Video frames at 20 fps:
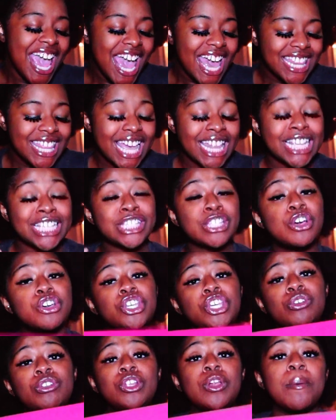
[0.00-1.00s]
They had this
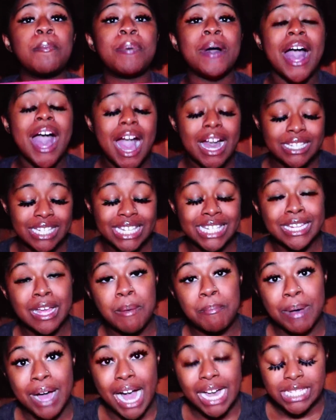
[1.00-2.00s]
little cute little box. It's
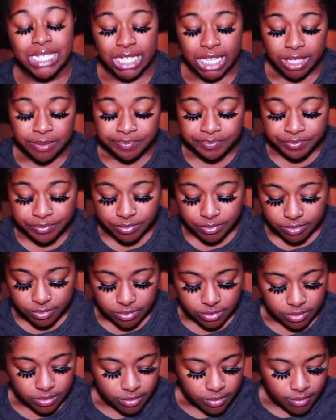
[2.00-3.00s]
unboxing.
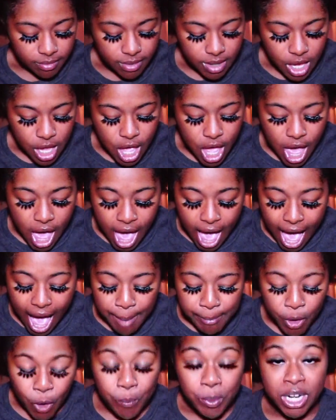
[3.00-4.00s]

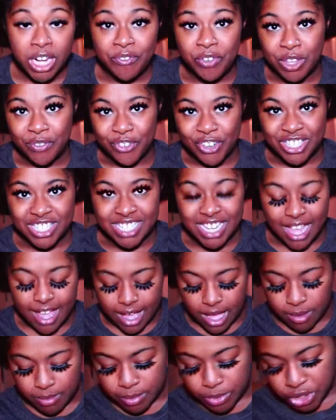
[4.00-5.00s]
I'm opening for the first
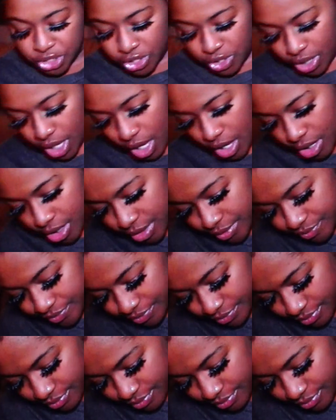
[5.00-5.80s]
time. I'm gonna show y'all